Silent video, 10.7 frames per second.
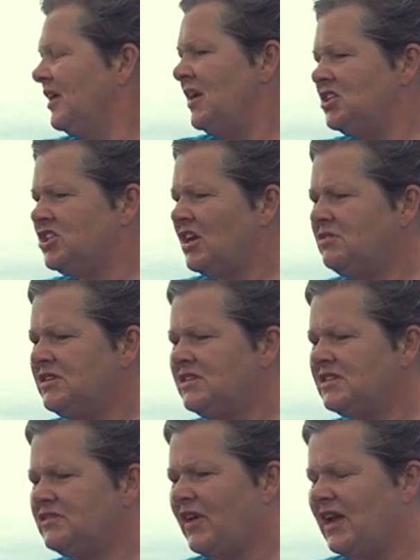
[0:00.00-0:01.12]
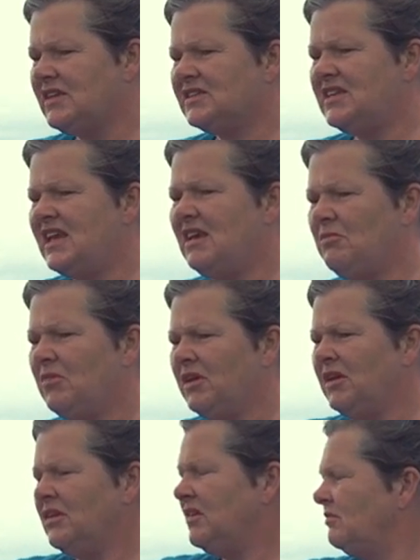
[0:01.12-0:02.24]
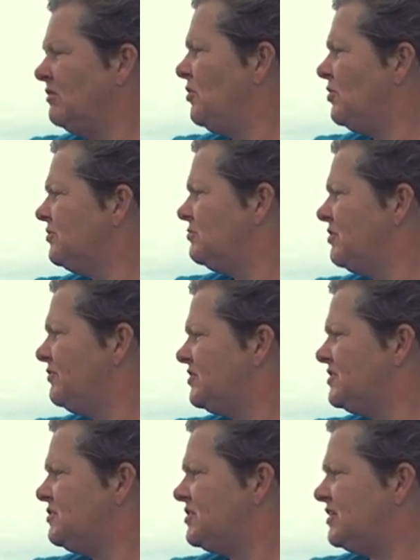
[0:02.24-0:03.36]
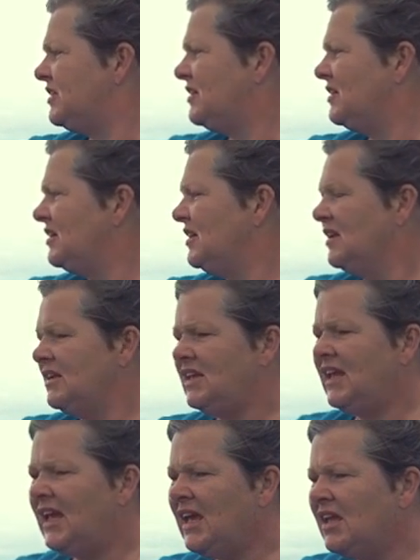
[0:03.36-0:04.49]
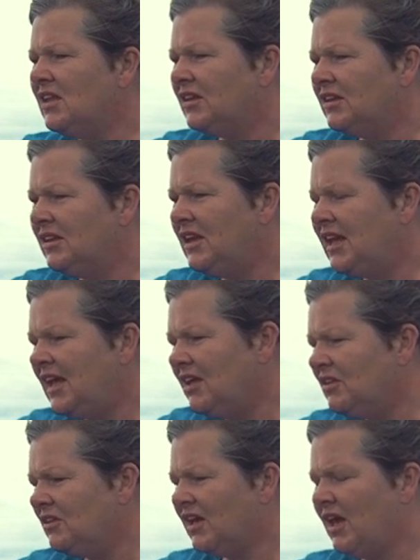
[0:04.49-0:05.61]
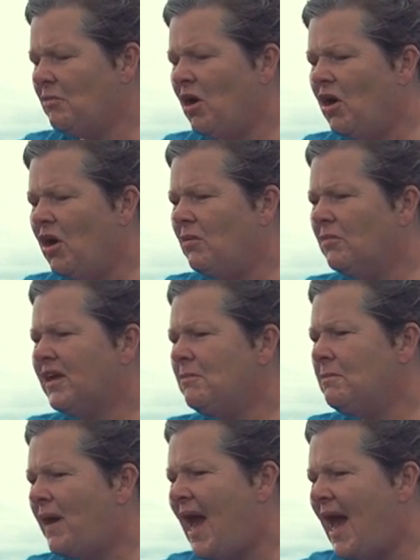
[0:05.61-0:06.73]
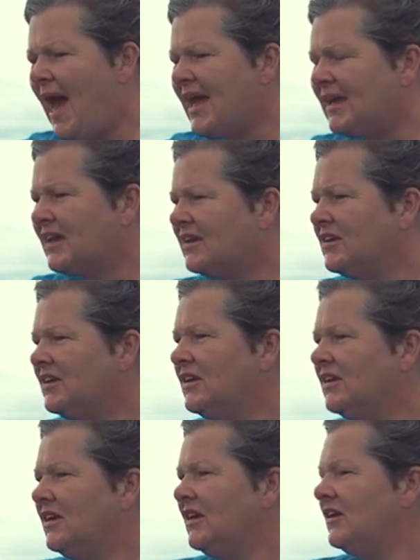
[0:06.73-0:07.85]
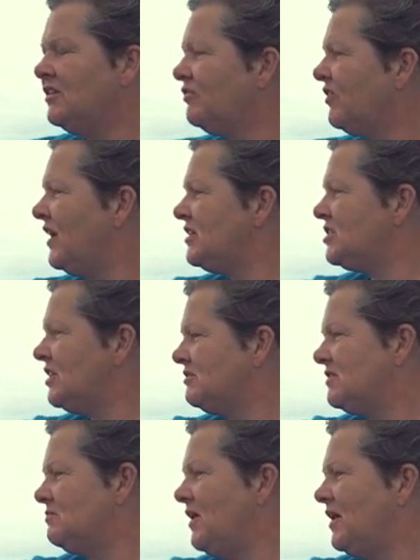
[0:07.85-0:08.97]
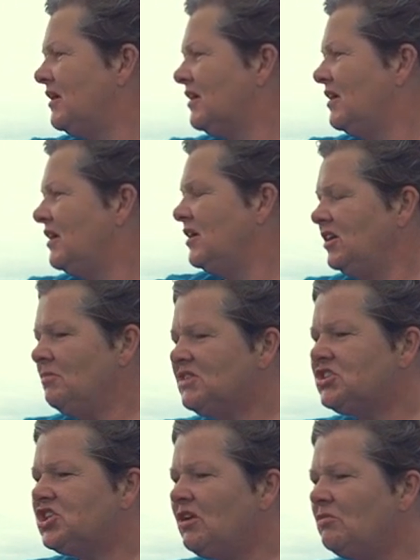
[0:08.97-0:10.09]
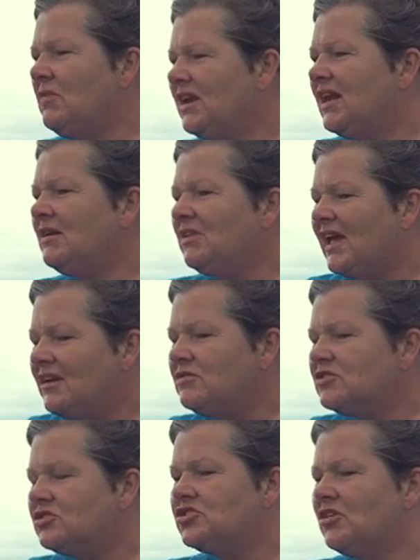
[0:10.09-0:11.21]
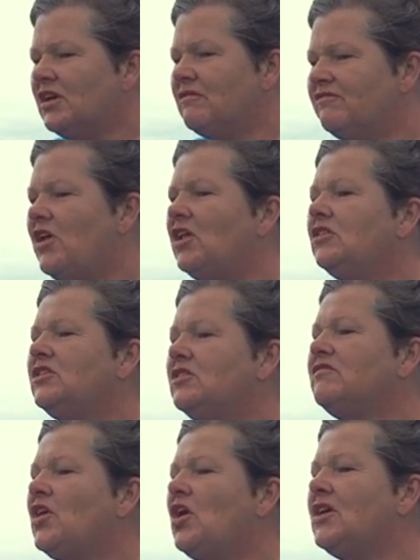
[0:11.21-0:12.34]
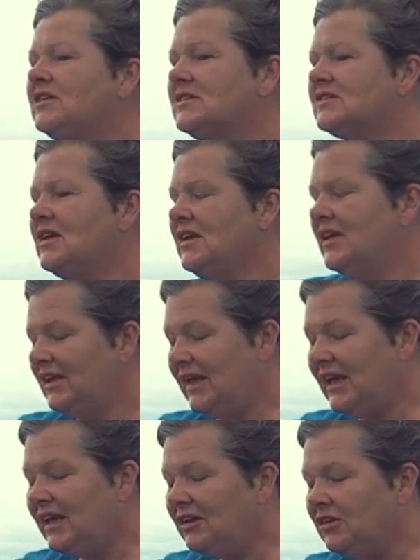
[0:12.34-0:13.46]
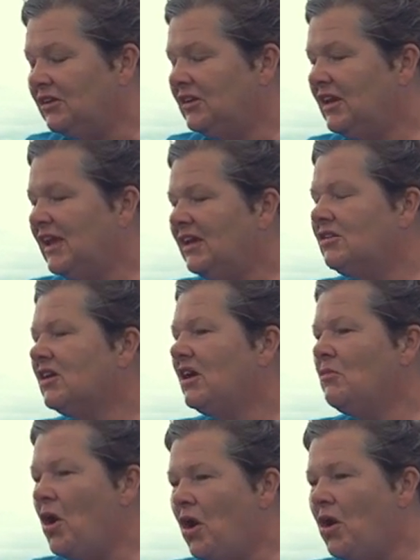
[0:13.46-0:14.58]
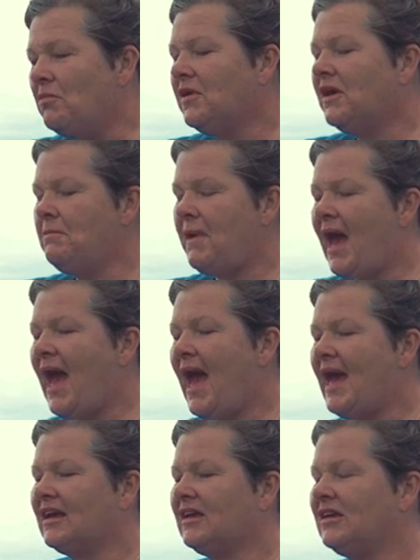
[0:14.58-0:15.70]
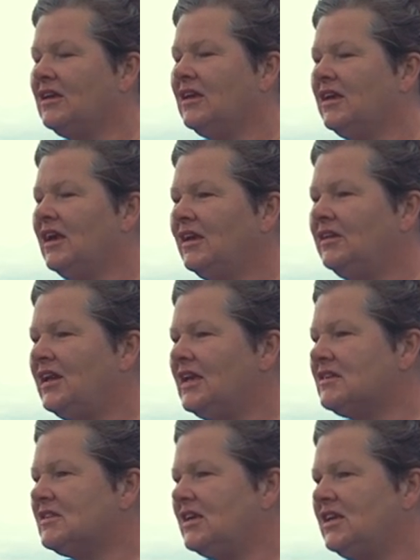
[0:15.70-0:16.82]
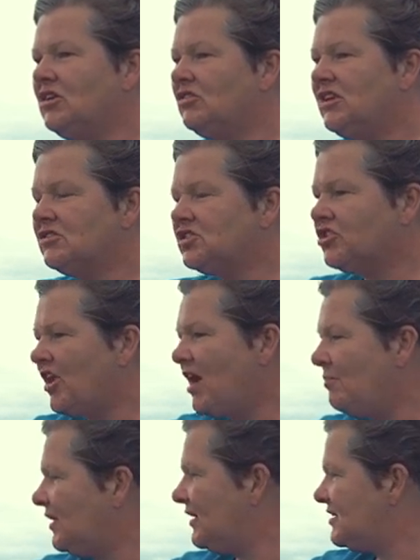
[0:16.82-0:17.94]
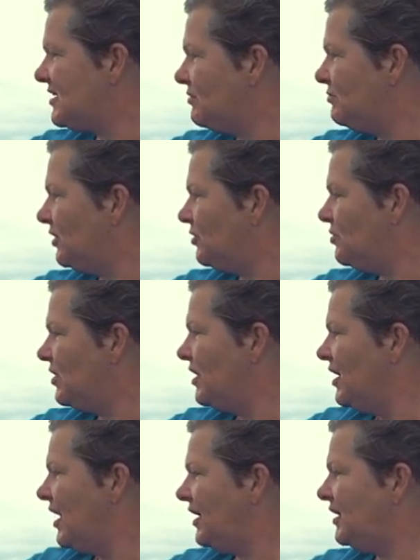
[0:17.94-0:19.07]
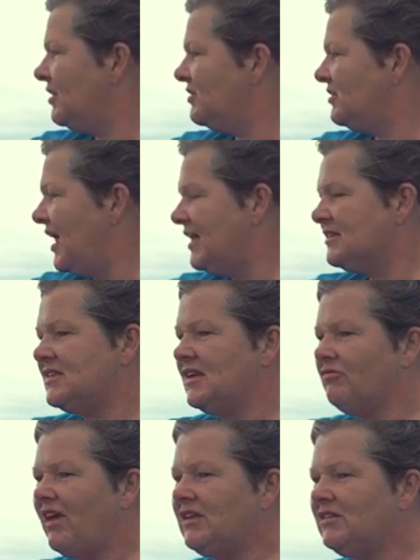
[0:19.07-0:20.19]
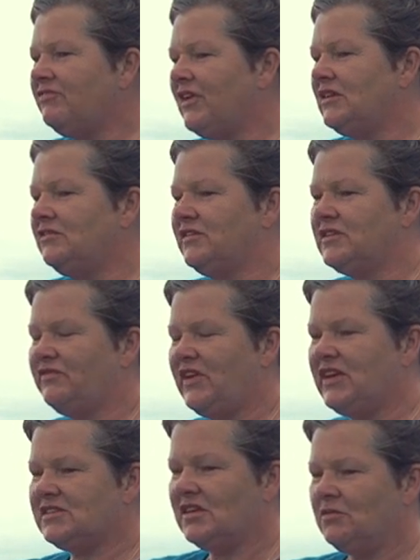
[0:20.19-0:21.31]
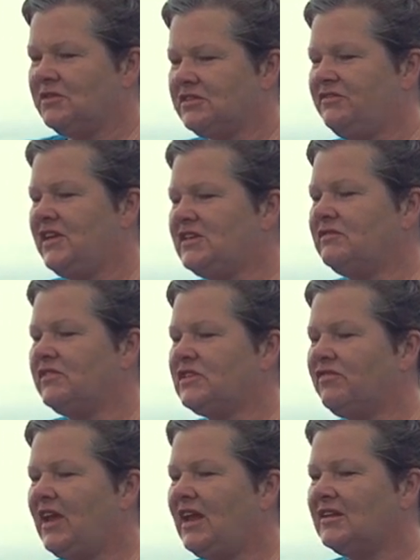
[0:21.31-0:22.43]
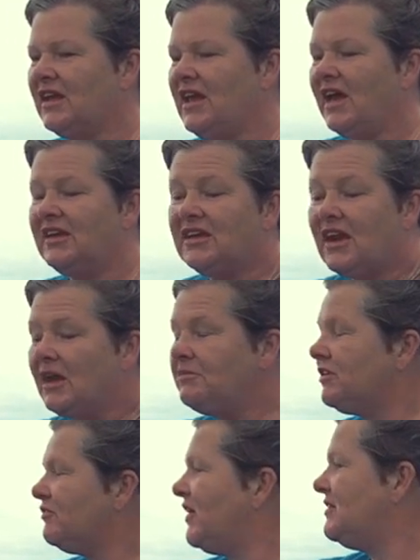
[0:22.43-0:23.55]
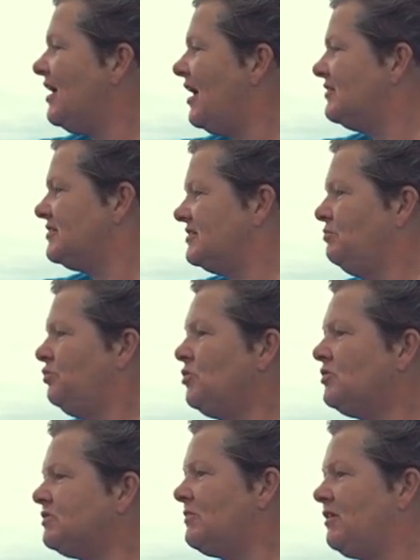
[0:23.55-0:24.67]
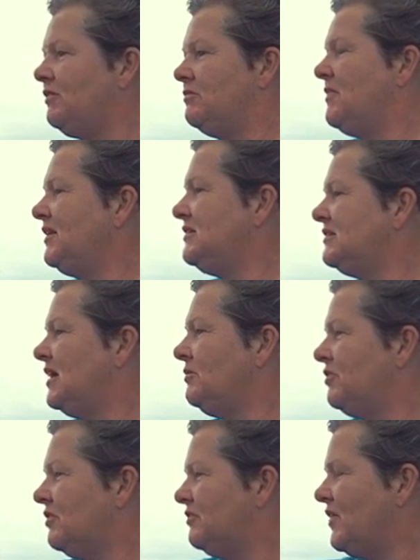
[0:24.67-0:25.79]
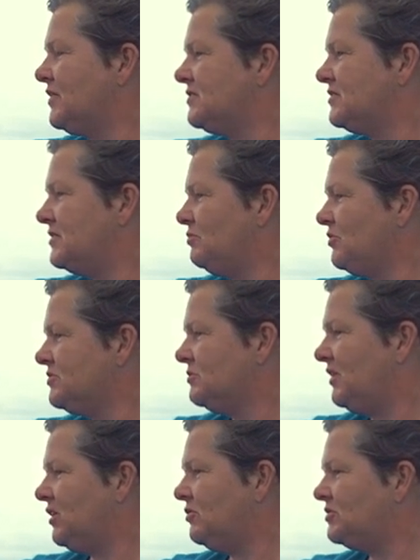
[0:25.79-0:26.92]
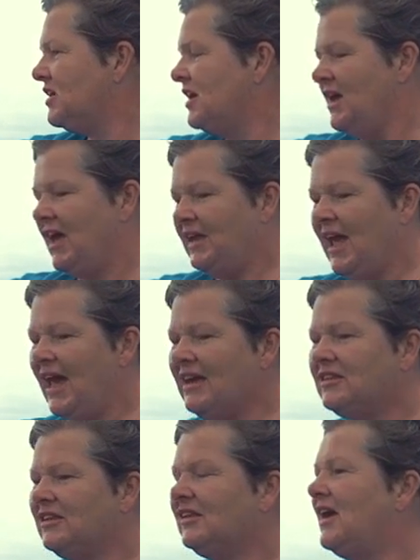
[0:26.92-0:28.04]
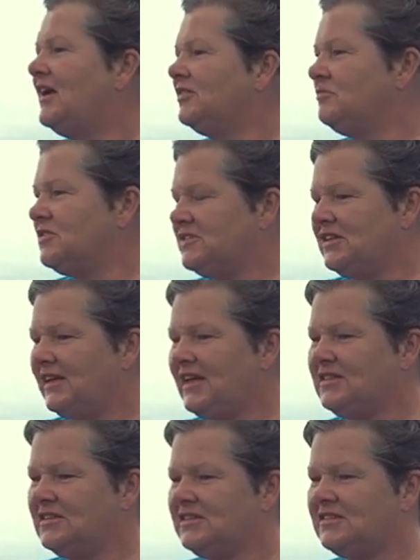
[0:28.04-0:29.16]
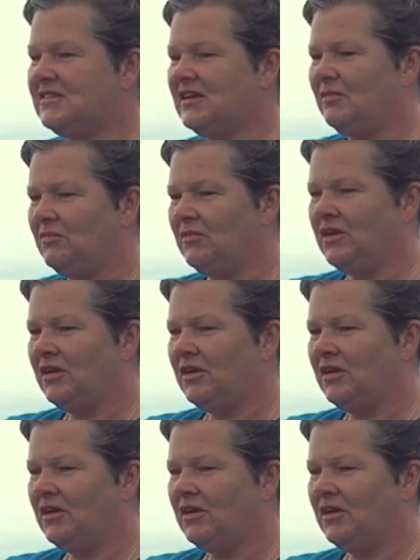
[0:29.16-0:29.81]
He shouted his friend's name down the bottom of the souterrain. Neil! Neil! Come home! Come back! And his friend shouted back. You must shout my name louder so I can follow your voice. Neil! Neil! Come home! Come back! And the next thing he could hear scrabbling down below, and he could next thing right in front of his face was the face of his friend, and he grabbed his friend's hand and he pulled him out of the muddy depths as fast as he possibly could and hugged the lad and was delighted to see him.